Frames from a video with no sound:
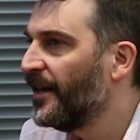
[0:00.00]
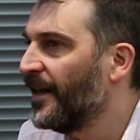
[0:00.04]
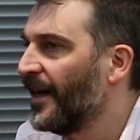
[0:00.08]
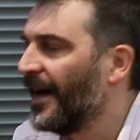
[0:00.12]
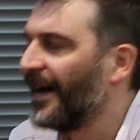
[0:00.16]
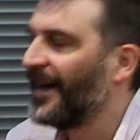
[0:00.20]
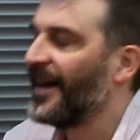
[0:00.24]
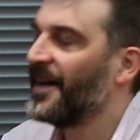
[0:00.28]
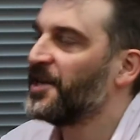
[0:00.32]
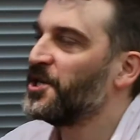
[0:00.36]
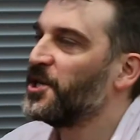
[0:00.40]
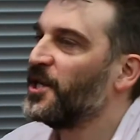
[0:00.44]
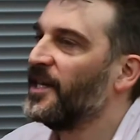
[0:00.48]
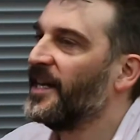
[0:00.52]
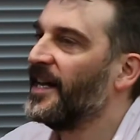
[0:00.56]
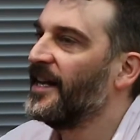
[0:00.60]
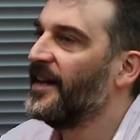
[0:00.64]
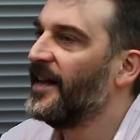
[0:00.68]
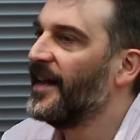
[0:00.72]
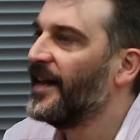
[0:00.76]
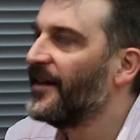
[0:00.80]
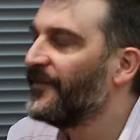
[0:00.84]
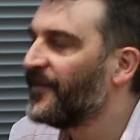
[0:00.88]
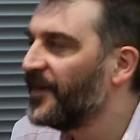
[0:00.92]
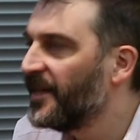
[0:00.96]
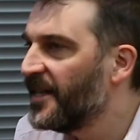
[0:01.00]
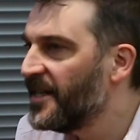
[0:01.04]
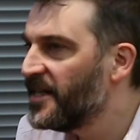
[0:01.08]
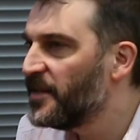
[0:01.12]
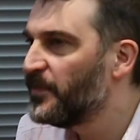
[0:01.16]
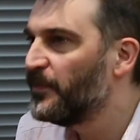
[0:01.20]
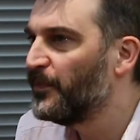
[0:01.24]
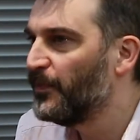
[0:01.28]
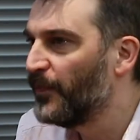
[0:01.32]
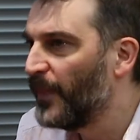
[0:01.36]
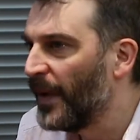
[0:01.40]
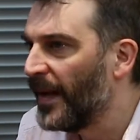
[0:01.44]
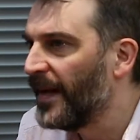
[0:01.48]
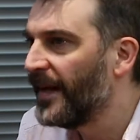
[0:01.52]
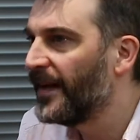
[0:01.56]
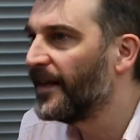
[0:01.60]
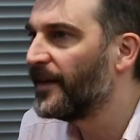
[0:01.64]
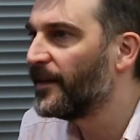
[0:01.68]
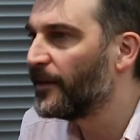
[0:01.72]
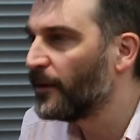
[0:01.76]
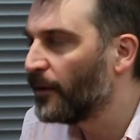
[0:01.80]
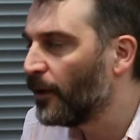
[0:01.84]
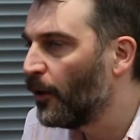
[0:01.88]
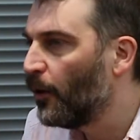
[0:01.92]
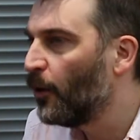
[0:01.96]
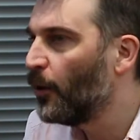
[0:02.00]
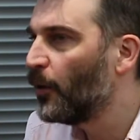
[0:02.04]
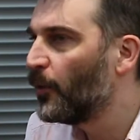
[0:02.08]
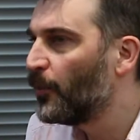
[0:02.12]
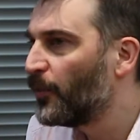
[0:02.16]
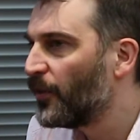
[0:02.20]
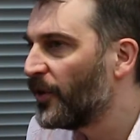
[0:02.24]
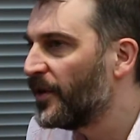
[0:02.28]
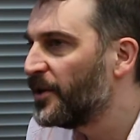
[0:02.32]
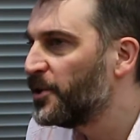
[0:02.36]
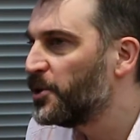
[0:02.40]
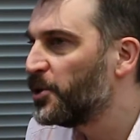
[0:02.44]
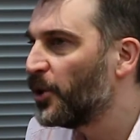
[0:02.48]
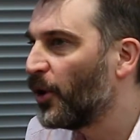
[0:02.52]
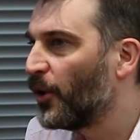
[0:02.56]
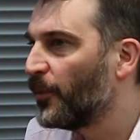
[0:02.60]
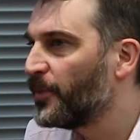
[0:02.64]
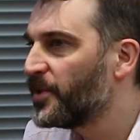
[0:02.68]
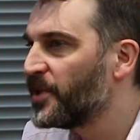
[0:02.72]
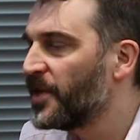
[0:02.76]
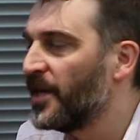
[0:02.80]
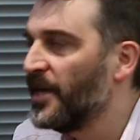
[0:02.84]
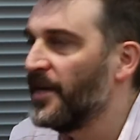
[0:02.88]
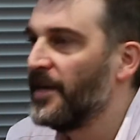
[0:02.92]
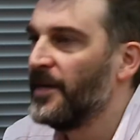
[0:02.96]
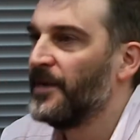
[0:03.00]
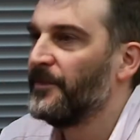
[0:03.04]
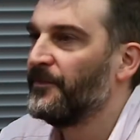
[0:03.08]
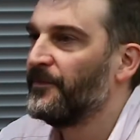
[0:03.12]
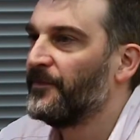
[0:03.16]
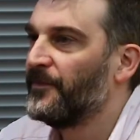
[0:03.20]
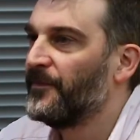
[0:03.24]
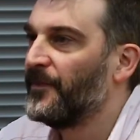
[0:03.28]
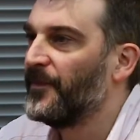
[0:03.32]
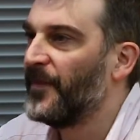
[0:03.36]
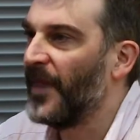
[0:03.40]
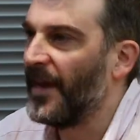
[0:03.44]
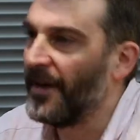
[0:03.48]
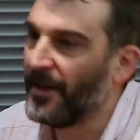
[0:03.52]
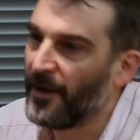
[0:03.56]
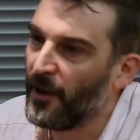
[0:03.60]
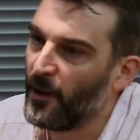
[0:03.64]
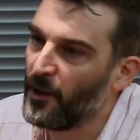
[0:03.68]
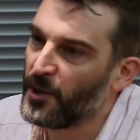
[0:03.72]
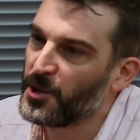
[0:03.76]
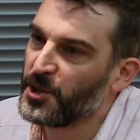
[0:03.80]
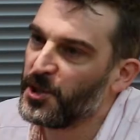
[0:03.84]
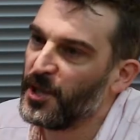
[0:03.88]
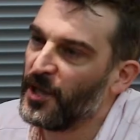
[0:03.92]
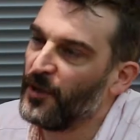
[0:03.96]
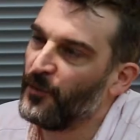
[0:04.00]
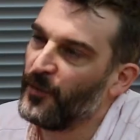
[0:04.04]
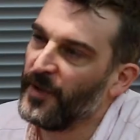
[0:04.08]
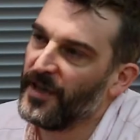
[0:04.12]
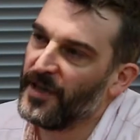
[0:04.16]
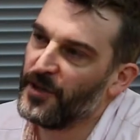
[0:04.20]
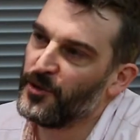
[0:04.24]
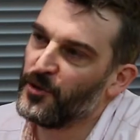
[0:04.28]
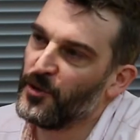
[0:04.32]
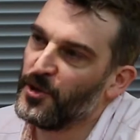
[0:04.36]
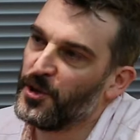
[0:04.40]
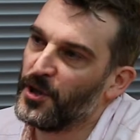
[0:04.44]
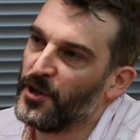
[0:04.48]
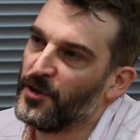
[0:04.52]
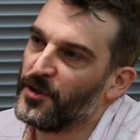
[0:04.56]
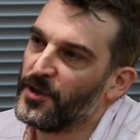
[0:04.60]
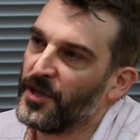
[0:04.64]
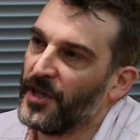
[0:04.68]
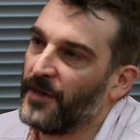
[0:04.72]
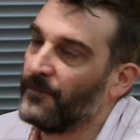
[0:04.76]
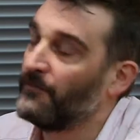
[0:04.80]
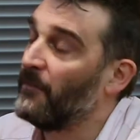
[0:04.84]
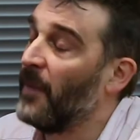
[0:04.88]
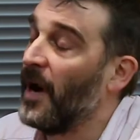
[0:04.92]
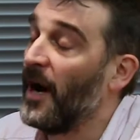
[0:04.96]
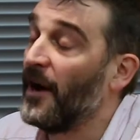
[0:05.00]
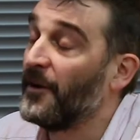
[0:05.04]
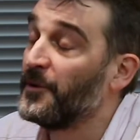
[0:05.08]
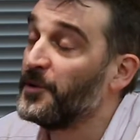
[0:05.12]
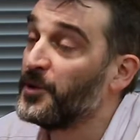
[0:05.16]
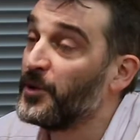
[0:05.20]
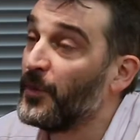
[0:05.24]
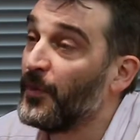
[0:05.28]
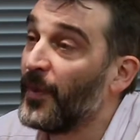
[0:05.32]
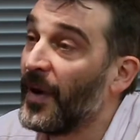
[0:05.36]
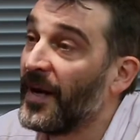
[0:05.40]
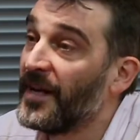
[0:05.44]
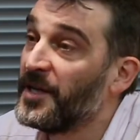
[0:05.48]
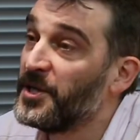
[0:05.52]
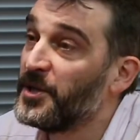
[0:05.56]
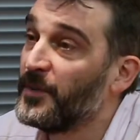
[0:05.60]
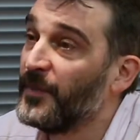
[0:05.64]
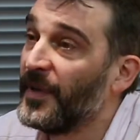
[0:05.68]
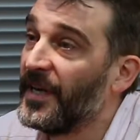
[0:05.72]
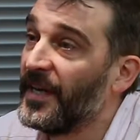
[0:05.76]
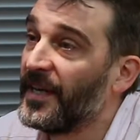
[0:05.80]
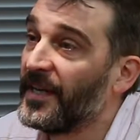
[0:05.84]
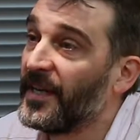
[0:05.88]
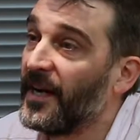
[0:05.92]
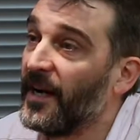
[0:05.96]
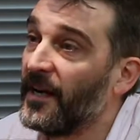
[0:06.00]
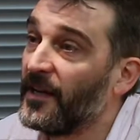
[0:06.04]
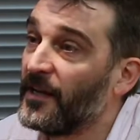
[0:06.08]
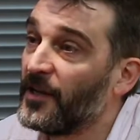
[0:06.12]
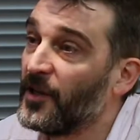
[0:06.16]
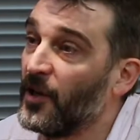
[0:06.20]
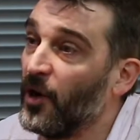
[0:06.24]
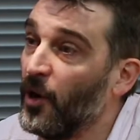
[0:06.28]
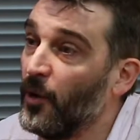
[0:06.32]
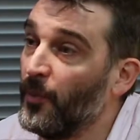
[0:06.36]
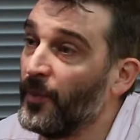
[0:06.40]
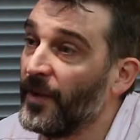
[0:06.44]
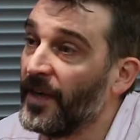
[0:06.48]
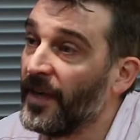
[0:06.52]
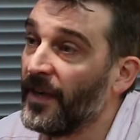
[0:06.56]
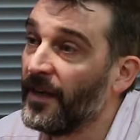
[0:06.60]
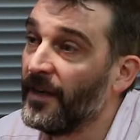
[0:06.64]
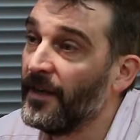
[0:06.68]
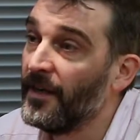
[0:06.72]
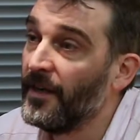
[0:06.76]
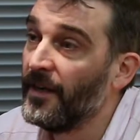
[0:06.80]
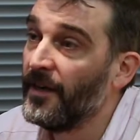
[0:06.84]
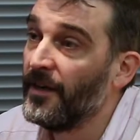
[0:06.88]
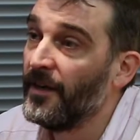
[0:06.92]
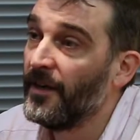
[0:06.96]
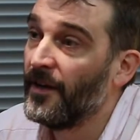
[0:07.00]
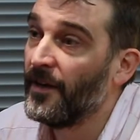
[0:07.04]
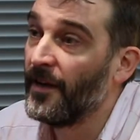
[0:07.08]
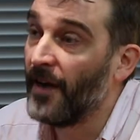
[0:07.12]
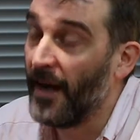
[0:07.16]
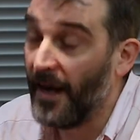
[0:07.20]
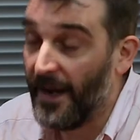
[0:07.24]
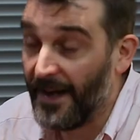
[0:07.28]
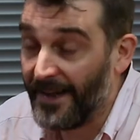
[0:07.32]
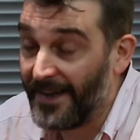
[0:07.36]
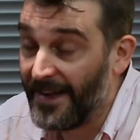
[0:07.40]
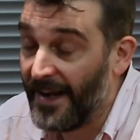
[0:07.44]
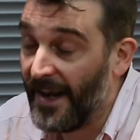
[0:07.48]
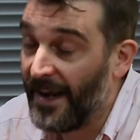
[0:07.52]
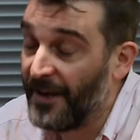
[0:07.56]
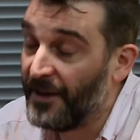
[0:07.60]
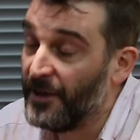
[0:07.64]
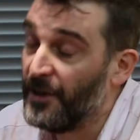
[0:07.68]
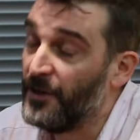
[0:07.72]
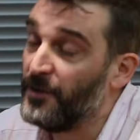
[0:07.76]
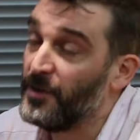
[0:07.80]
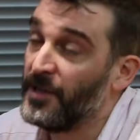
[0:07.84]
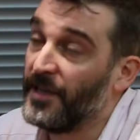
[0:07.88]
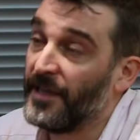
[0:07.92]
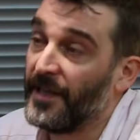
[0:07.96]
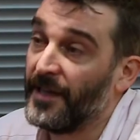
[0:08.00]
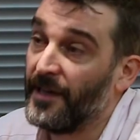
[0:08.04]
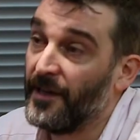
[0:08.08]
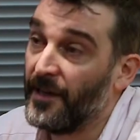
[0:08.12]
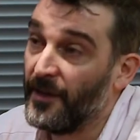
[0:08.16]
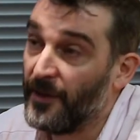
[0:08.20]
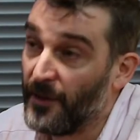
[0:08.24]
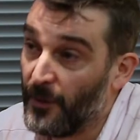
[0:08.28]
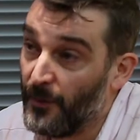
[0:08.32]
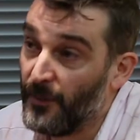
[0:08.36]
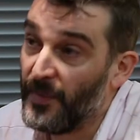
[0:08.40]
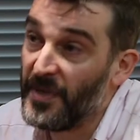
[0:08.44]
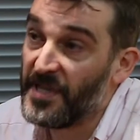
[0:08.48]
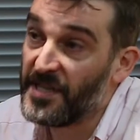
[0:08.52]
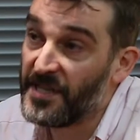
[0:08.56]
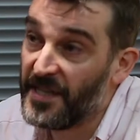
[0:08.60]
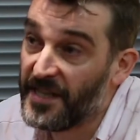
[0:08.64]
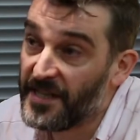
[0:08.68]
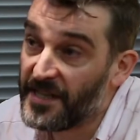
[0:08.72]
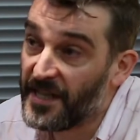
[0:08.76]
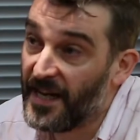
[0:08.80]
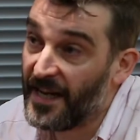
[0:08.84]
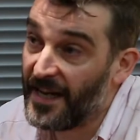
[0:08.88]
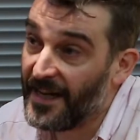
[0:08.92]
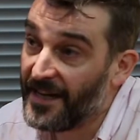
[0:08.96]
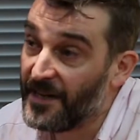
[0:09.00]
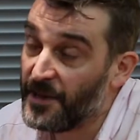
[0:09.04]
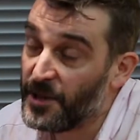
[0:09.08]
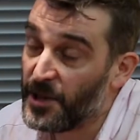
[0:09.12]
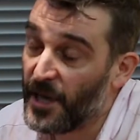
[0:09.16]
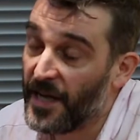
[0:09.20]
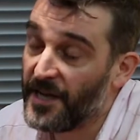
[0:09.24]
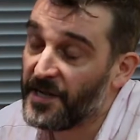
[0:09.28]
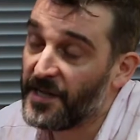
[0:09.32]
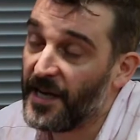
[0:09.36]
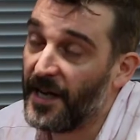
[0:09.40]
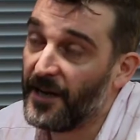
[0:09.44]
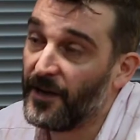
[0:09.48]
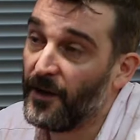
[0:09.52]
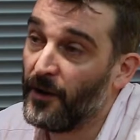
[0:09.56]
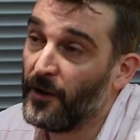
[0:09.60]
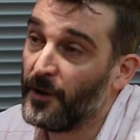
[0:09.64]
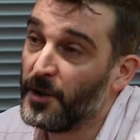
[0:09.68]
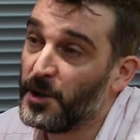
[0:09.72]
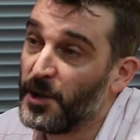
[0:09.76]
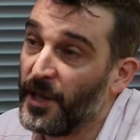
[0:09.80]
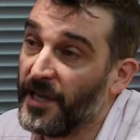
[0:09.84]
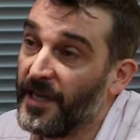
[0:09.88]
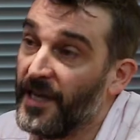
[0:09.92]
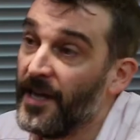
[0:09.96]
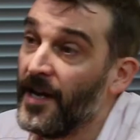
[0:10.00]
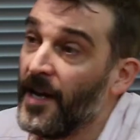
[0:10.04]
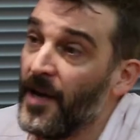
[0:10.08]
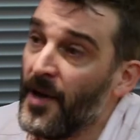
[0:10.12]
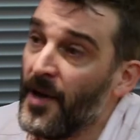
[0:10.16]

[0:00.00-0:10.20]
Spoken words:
And actually, if it is big, long print jobs, then last year we introduced a 100-page-a-minute colour copier, again using the business inkjet technology.